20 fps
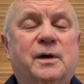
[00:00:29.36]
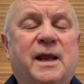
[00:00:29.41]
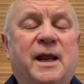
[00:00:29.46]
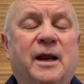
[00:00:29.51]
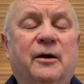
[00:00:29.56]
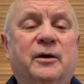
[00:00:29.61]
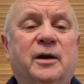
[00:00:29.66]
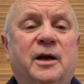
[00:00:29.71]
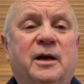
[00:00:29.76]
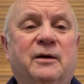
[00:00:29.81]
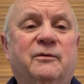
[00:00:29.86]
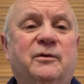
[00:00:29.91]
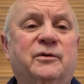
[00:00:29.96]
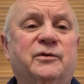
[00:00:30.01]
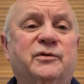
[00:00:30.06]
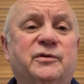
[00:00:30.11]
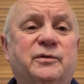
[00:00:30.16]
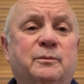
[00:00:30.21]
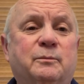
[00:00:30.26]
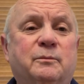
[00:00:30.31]

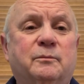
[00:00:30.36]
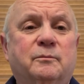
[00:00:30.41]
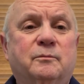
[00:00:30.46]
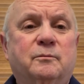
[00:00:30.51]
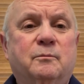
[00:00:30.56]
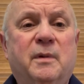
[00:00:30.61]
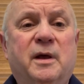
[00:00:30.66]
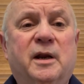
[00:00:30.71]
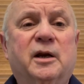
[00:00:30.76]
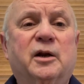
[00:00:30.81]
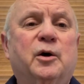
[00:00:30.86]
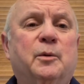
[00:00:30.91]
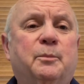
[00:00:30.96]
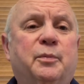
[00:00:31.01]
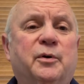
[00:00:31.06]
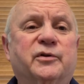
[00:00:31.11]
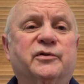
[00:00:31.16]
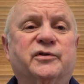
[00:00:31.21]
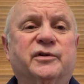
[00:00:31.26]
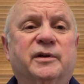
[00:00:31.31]
caregivers, medical
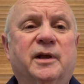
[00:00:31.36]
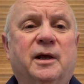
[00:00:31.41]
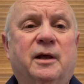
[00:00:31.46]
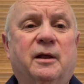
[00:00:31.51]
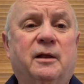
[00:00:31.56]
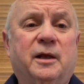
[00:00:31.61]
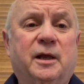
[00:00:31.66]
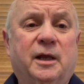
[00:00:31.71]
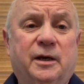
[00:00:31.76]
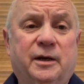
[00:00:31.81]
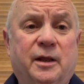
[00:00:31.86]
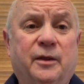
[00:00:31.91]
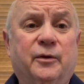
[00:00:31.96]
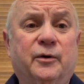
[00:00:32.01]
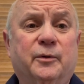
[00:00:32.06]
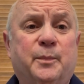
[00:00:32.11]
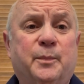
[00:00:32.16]
personnel, and other